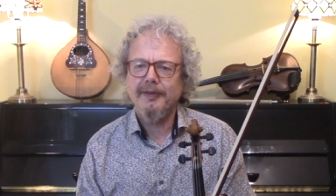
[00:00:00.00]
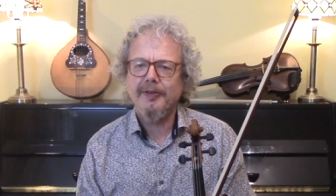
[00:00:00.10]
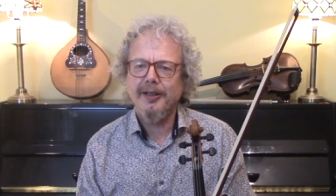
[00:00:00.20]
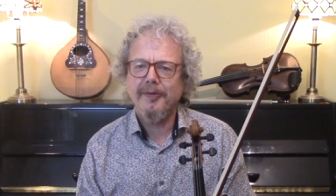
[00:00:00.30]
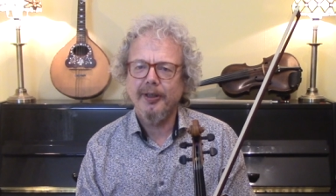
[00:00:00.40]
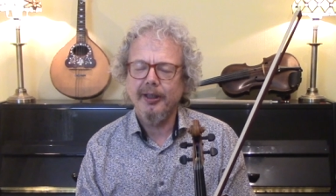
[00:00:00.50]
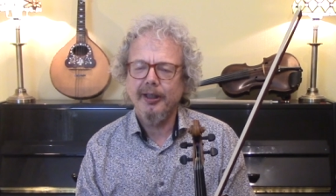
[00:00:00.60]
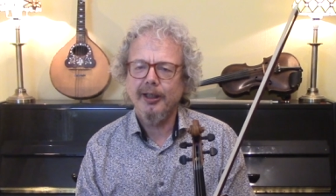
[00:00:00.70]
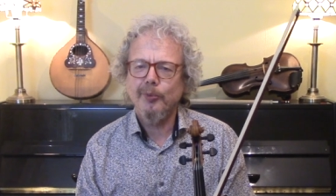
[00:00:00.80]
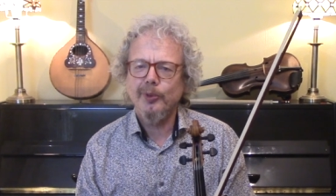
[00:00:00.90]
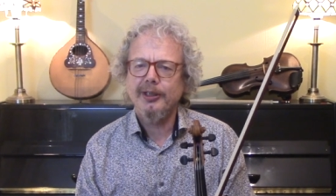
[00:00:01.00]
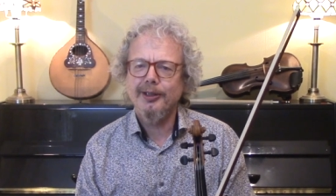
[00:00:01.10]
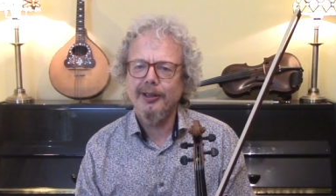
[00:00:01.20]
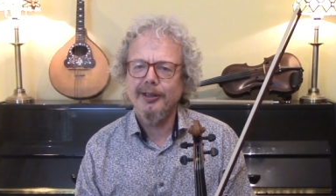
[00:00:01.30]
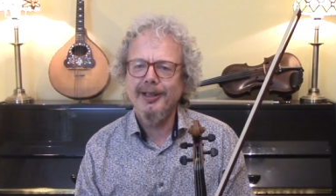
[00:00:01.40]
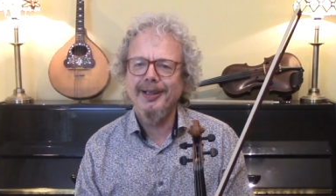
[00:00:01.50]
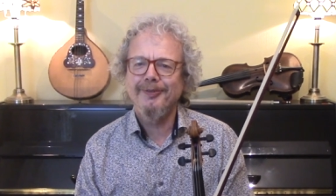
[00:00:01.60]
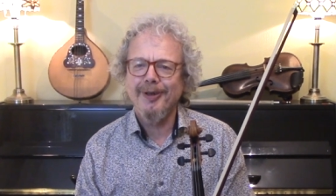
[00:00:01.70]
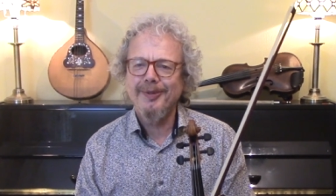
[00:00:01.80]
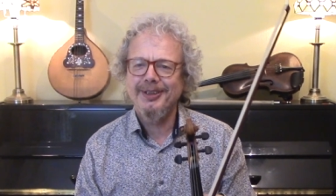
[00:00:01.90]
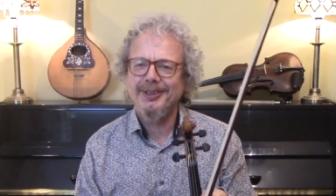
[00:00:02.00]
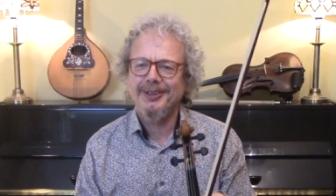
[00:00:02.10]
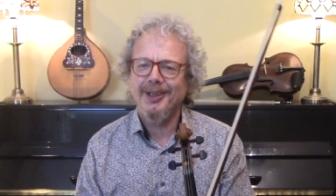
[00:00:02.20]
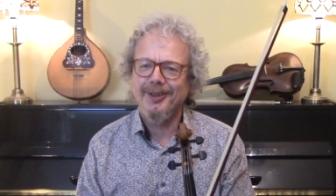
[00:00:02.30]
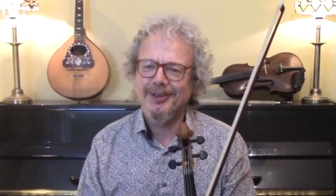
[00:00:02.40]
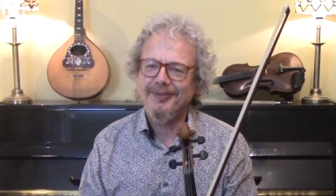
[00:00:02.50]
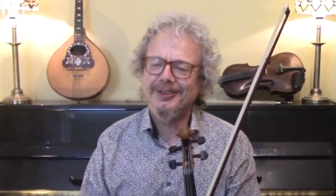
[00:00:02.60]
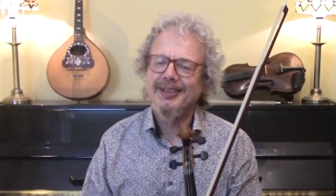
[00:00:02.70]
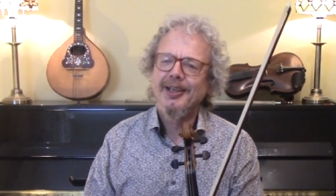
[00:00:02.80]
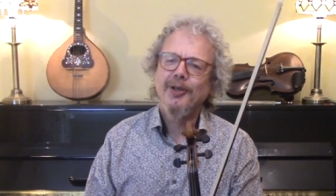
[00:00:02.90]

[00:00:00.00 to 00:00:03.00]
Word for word: if anything, uh, we can learn from these guitar riffs,